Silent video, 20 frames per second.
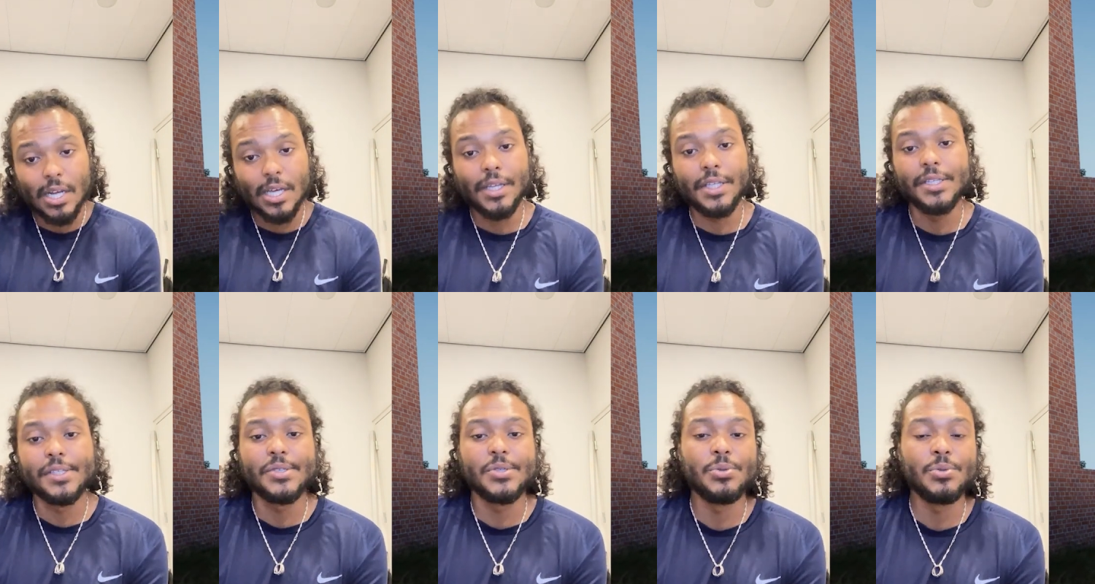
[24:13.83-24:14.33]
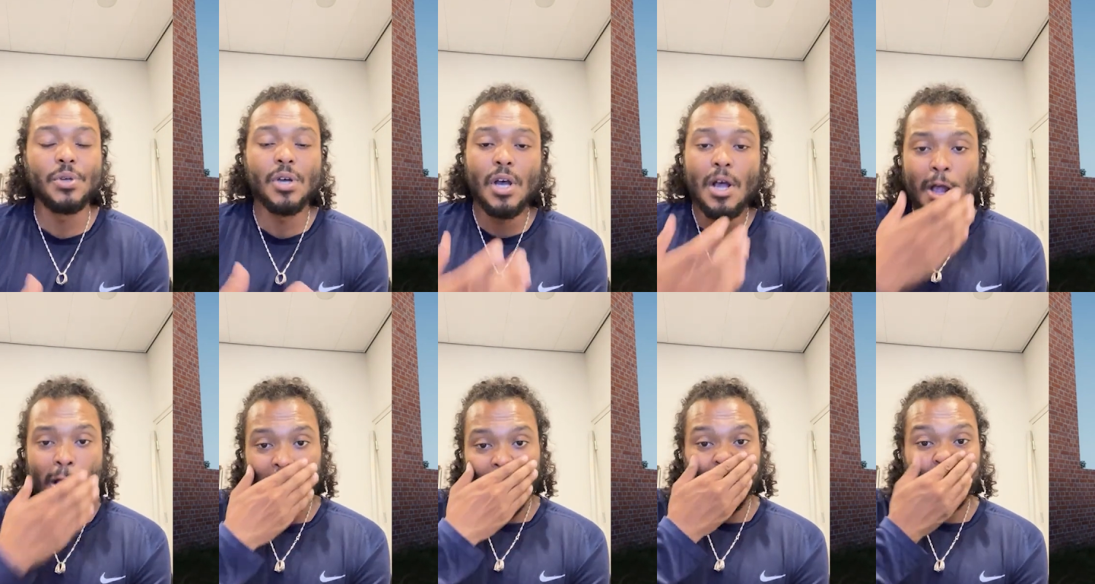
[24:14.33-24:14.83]
I get to
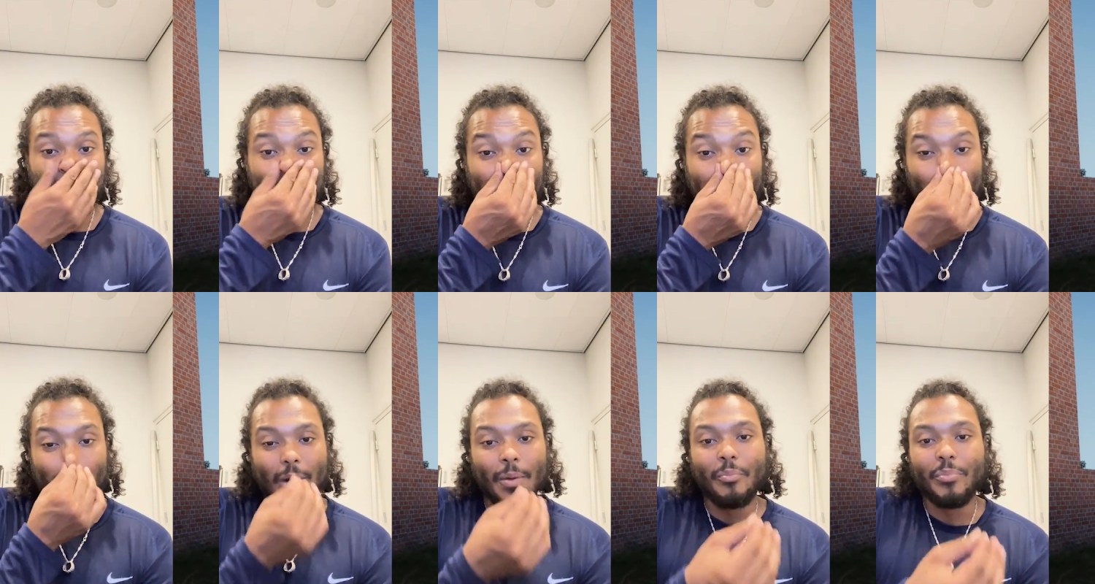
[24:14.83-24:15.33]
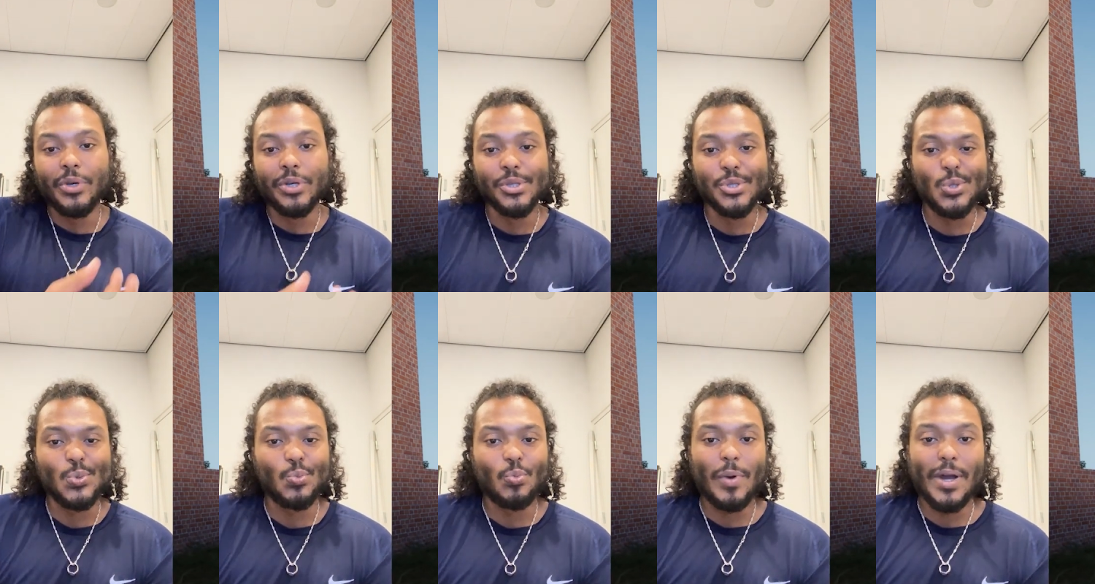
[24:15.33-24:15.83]
pay my
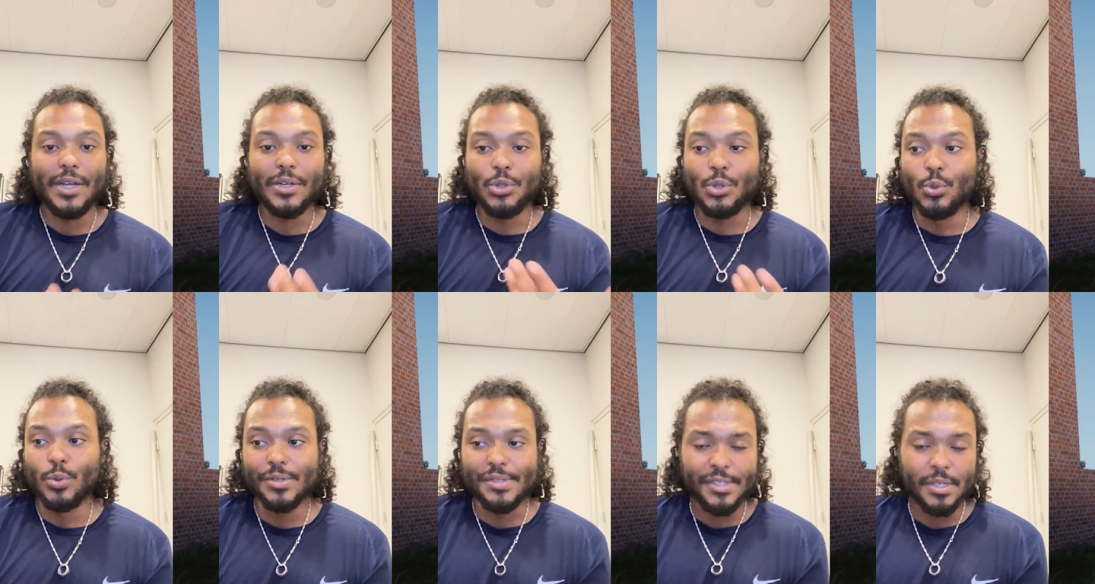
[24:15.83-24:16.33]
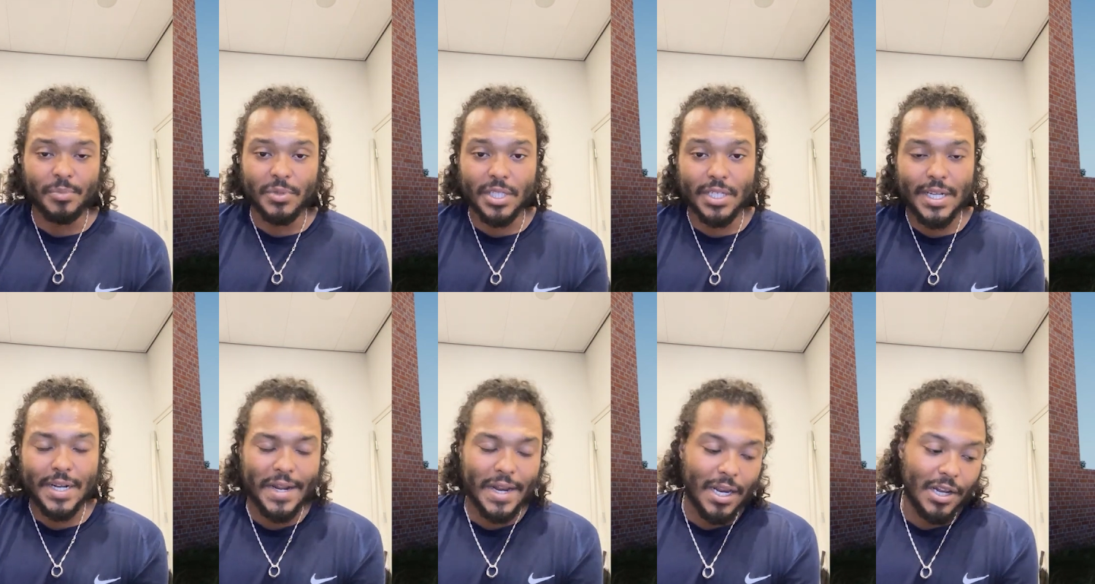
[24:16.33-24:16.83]
bills by doing something
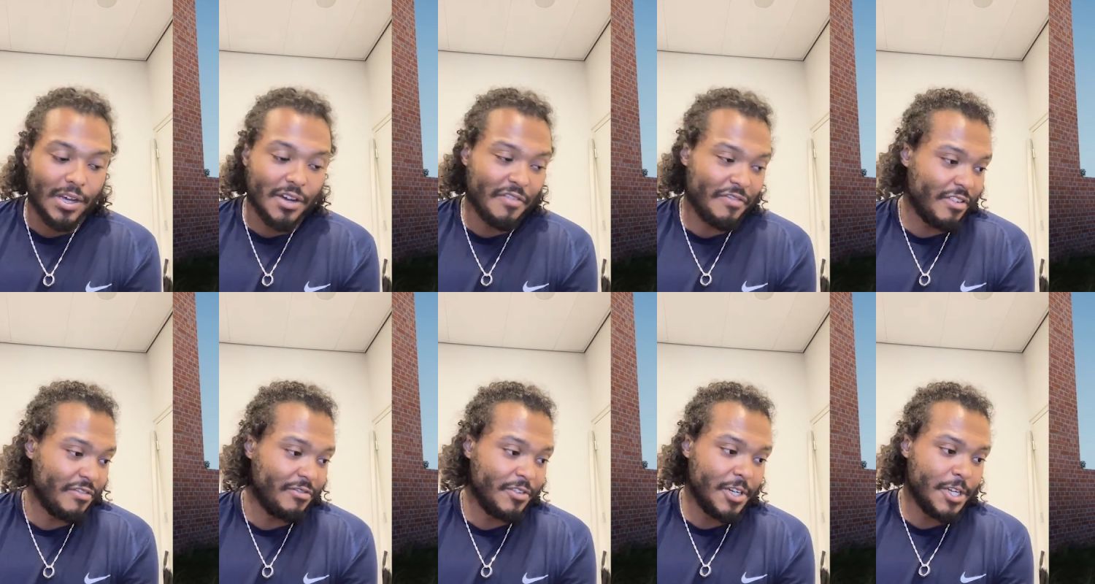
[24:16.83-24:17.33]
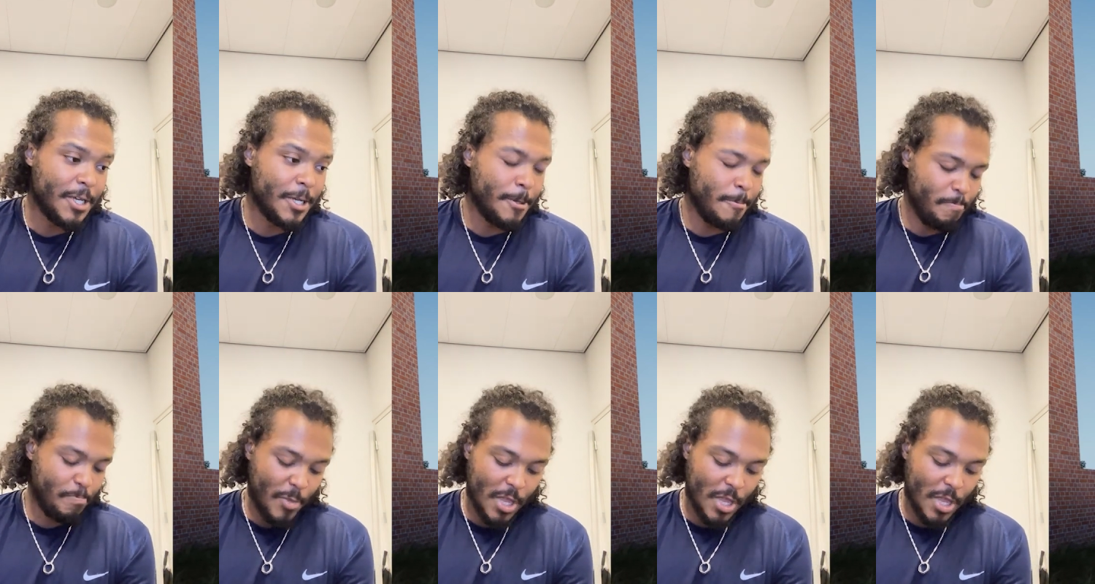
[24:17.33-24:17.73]
that I love every day.